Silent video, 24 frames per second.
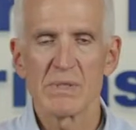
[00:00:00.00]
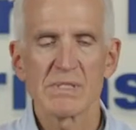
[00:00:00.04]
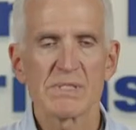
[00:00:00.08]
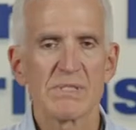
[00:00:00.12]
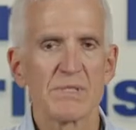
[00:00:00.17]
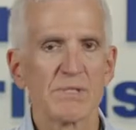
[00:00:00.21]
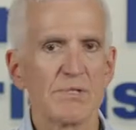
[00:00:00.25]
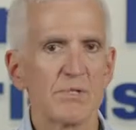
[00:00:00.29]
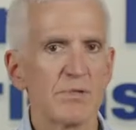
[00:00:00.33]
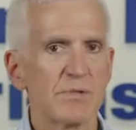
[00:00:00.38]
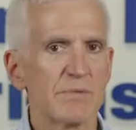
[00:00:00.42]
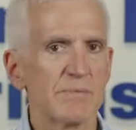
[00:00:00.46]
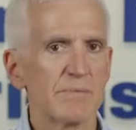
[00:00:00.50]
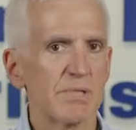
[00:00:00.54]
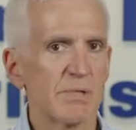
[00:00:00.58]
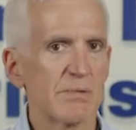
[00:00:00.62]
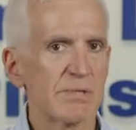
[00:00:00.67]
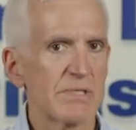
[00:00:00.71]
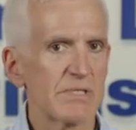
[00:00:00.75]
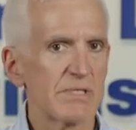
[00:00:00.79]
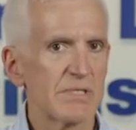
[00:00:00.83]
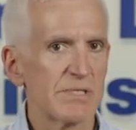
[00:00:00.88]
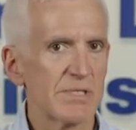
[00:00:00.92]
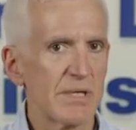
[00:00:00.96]
Once the tubes
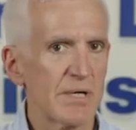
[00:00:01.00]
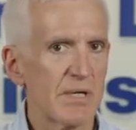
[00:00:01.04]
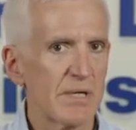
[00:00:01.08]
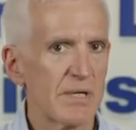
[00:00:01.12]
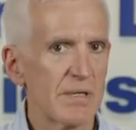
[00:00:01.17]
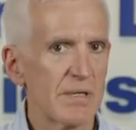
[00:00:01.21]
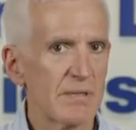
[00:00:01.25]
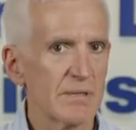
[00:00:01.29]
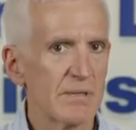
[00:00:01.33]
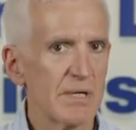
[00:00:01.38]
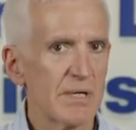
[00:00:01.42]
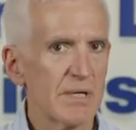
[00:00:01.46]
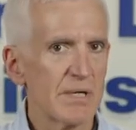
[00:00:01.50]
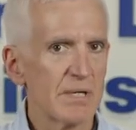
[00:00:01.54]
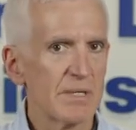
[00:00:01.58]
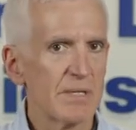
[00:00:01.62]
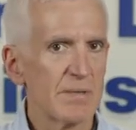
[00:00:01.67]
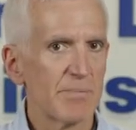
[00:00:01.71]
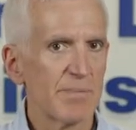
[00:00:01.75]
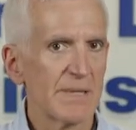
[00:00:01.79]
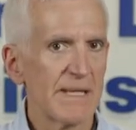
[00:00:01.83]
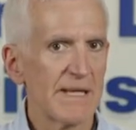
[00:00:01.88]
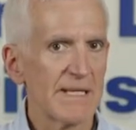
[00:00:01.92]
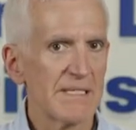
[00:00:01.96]
are installed,
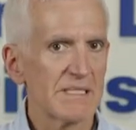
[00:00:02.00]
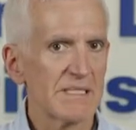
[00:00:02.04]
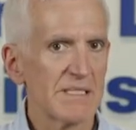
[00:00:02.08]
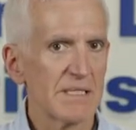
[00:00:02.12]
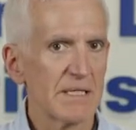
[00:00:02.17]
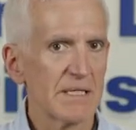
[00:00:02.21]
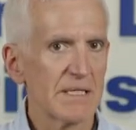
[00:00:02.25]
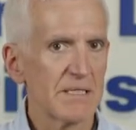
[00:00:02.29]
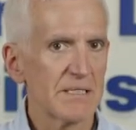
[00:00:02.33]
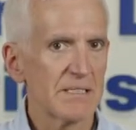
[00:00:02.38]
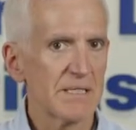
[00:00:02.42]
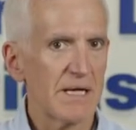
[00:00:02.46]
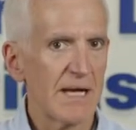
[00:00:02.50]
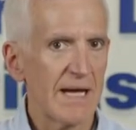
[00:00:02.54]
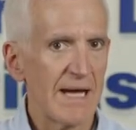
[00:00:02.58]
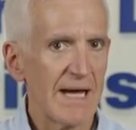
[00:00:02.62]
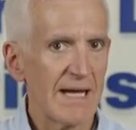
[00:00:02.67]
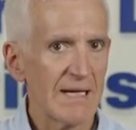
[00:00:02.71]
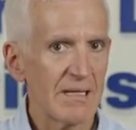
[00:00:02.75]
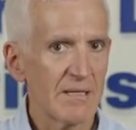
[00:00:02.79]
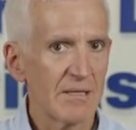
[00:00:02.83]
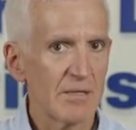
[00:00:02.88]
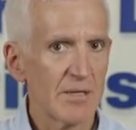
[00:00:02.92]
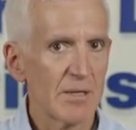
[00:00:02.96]
the plastic gets
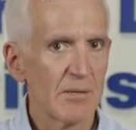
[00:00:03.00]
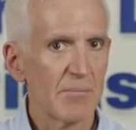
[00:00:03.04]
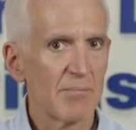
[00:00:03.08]
hot,